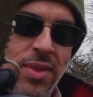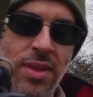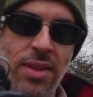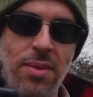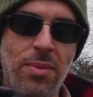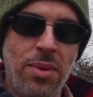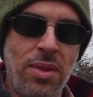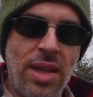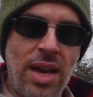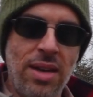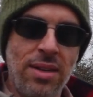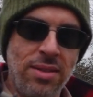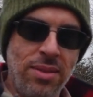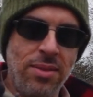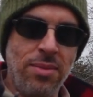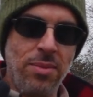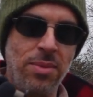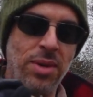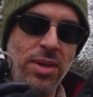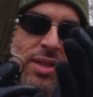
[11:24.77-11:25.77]
without
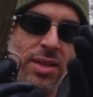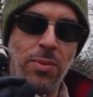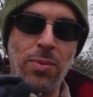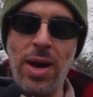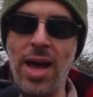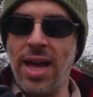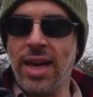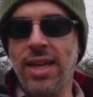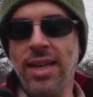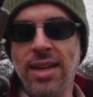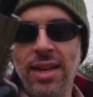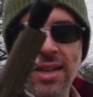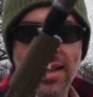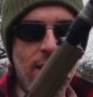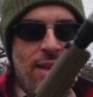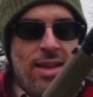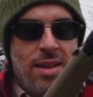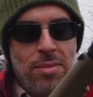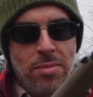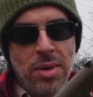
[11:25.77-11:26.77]
really whacking it,
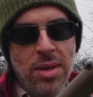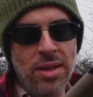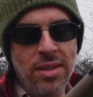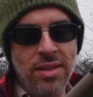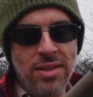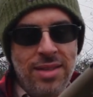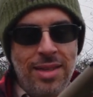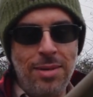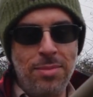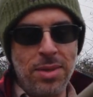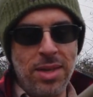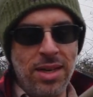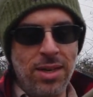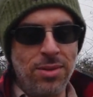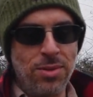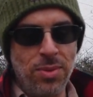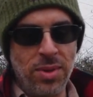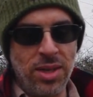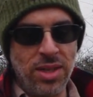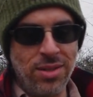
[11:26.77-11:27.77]
but it seems like
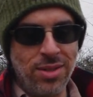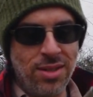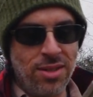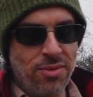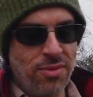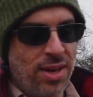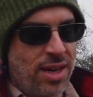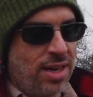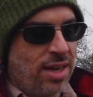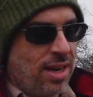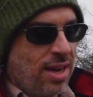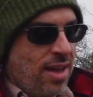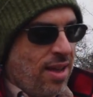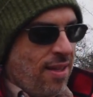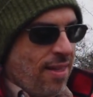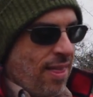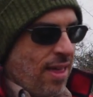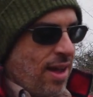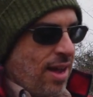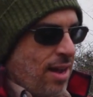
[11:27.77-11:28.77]
it's working just fine.
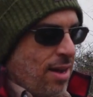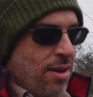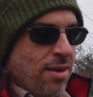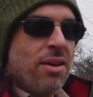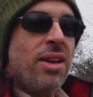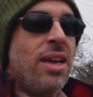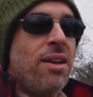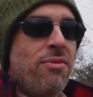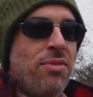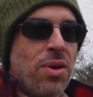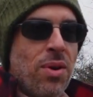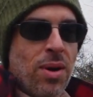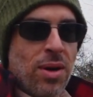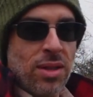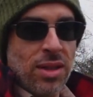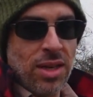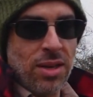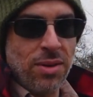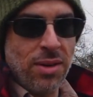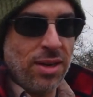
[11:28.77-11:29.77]
If you are
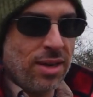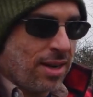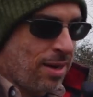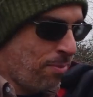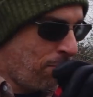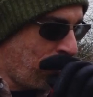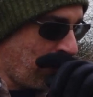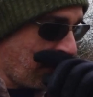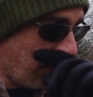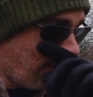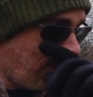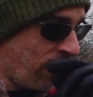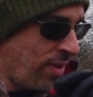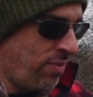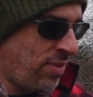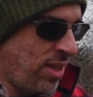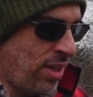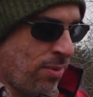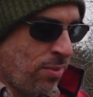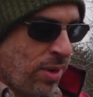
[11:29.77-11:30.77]
loaded up with
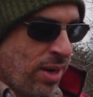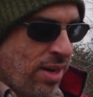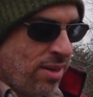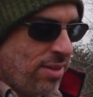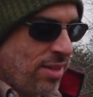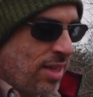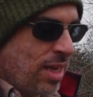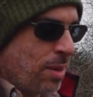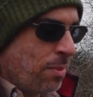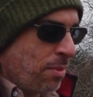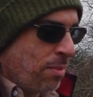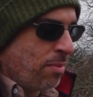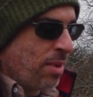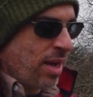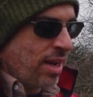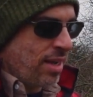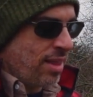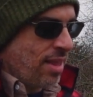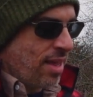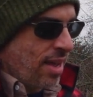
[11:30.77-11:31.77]
15 rounds, keep in
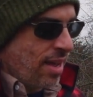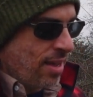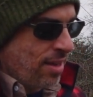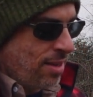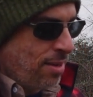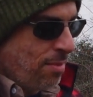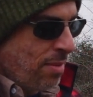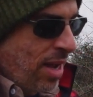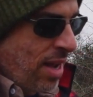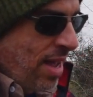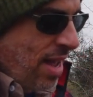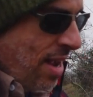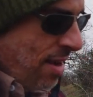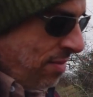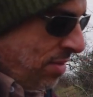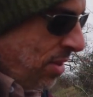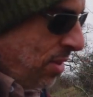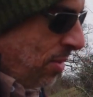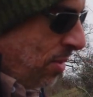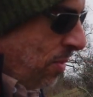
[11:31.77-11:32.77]
mind that you might have
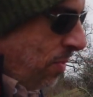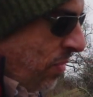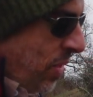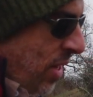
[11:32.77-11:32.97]
to